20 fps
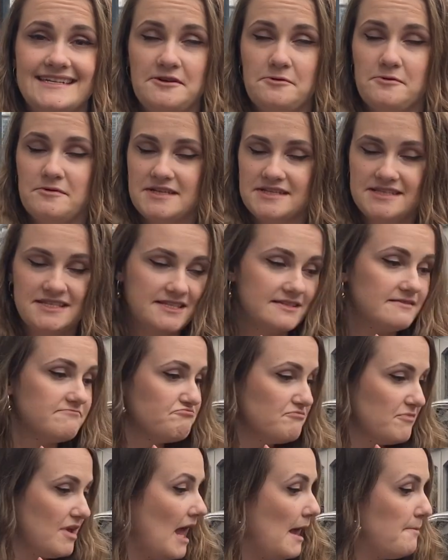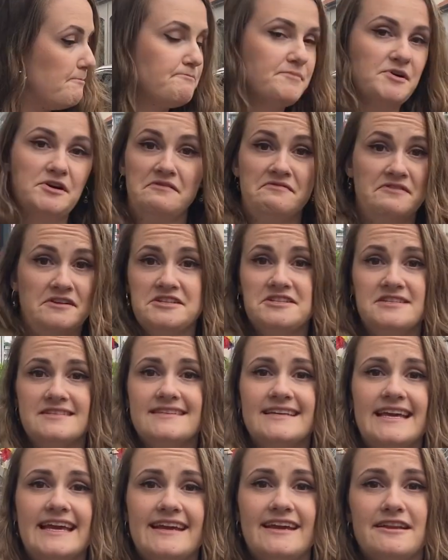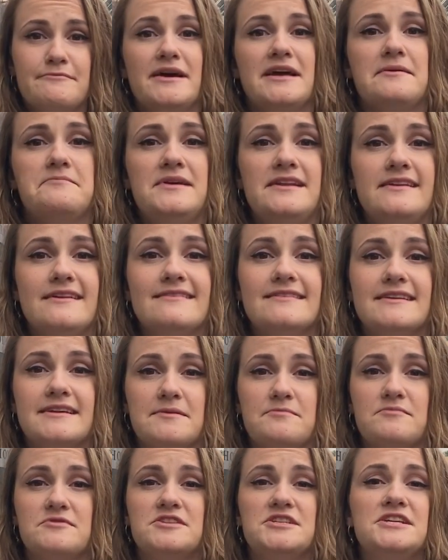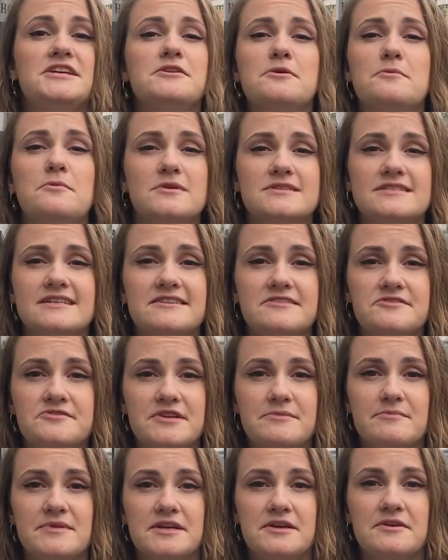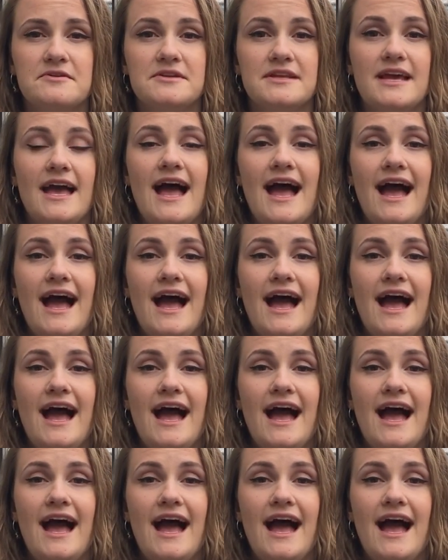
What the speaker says: it was a perfect cheesecake in my opinion. The cappuccino was extremely good.